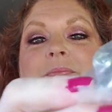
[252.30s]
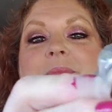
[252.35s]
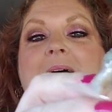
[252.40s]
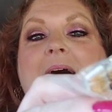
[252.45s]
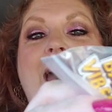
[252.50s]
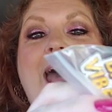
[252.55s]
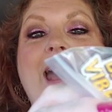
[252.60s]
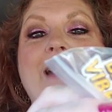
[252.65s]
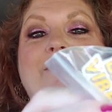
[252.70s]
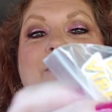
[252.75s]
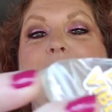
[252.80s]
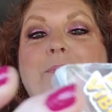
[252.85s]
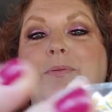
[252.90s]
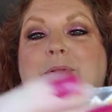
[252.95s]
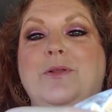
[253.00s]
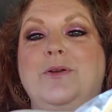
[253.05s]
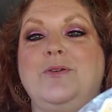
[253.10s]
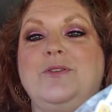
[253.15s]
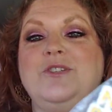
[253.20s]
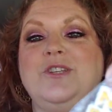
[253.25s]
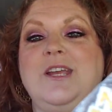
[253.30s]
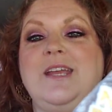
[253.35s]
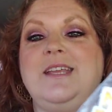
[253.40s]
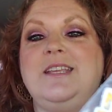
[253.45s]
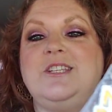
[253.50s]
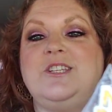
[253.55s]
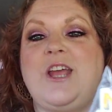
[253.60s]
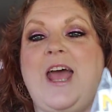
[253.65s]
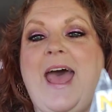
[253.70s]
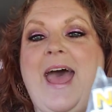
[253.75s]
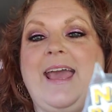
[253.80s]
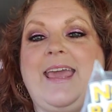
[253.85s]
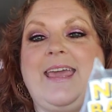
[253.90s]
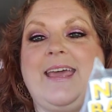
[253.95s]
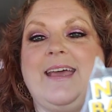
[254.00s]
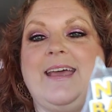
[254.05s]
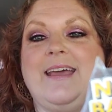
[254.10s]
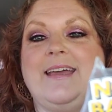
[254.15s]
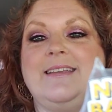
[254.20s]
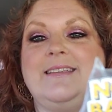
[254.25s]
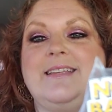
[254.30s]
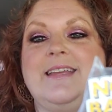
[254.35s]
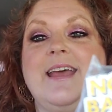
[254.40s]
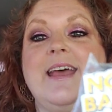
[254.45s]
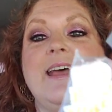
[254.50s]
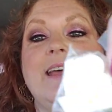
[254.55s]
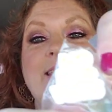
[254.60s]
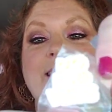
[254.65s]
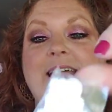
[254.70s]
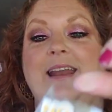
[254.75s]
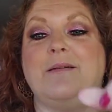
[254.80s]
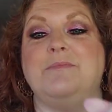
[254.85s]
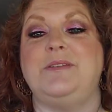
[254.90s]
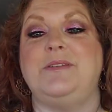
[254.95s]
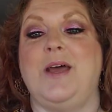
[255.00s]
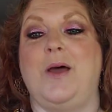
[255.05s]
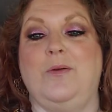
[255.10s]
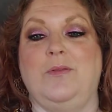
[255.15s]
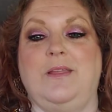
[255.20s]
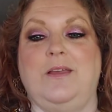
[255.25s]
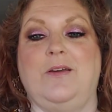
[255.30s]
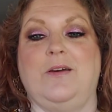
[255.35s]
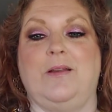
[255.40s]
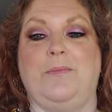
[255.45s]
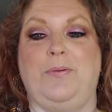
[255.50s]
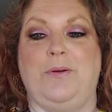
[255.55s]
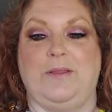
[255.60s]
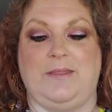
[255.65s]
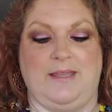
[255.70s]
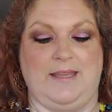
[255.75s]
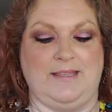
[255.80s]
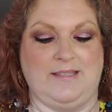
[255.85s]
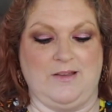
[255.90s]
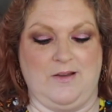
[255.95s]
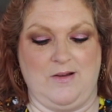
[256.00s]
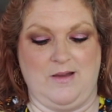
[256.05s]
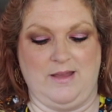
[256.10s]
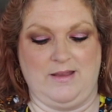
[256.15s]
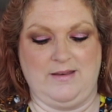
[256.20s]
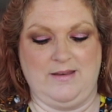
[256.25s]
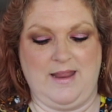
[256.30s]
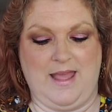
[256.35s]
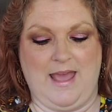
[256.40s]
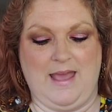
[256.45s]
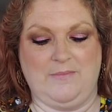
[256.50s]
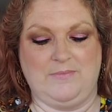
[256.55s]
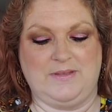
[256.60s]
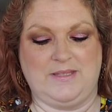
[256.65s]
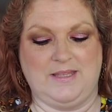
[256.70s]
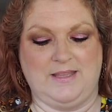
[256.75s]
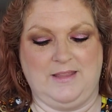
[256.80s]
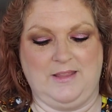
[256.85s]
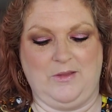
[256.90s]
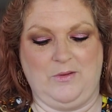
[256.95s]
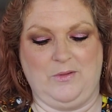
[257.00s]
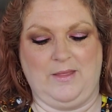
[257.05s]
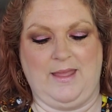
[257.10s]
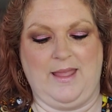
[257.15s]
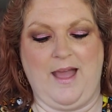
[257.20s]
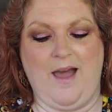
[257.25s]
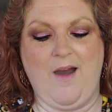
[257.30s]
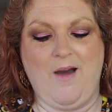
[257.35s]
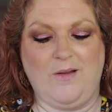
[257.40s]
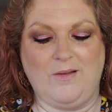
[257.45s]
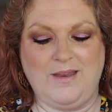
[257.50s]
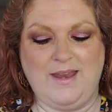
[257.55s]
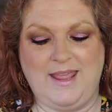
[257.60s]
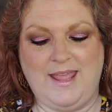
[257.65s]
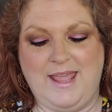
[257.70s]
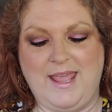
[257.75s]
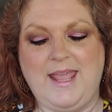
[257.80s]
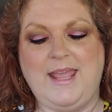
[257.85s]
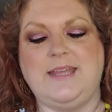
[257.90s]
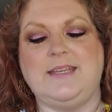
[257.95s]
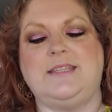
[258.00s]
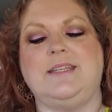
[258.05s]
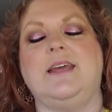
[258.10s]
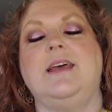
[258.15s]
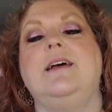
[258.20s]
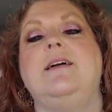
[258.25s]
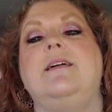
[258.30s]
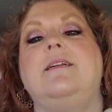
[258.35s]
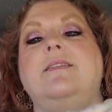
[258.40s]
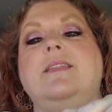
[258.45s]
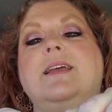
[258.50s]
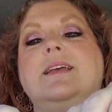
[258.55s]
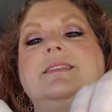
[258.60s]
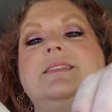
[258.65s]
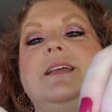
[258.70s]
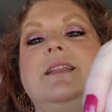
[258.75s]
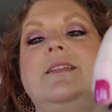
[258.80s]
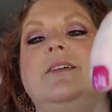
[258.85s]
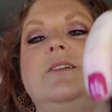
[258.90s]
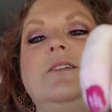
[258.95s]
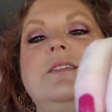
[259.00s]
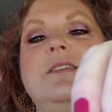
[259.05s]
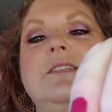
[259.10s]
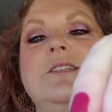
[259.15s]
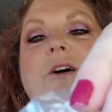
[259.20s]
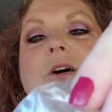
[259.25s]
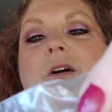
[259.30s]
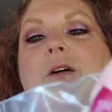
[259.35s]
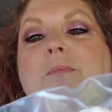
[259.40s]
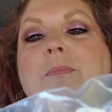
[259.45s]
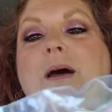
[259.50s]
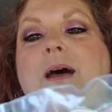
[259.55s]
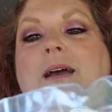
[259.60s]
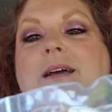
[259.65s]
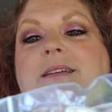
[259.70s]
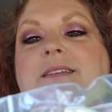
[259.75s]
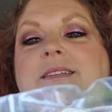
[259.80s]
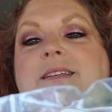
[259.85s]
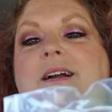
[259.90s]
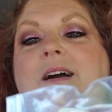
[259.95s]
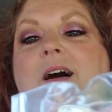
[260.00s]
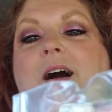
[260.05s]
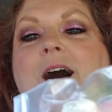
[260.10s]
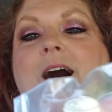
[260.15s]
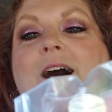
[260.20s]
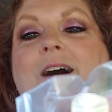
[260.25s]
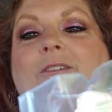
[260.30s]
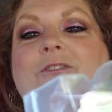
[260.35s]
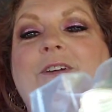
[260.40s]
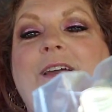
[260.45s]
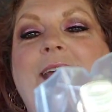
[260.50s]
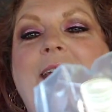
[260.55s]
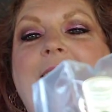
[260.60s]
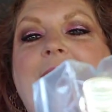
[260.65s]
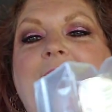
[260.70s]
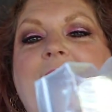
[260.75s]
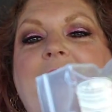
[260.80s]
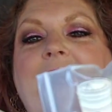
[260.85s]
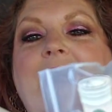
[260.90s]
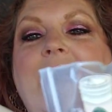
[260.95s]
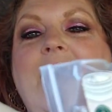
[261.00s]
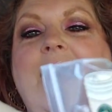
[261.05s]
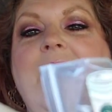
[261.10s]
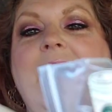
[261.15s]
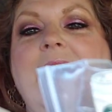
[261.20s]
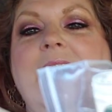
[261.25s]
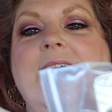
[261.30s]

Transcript: I have a blue jean jacket that I'm totally going to put these on. Absolutely. Oh, neat. It's a little Starbucks coffee.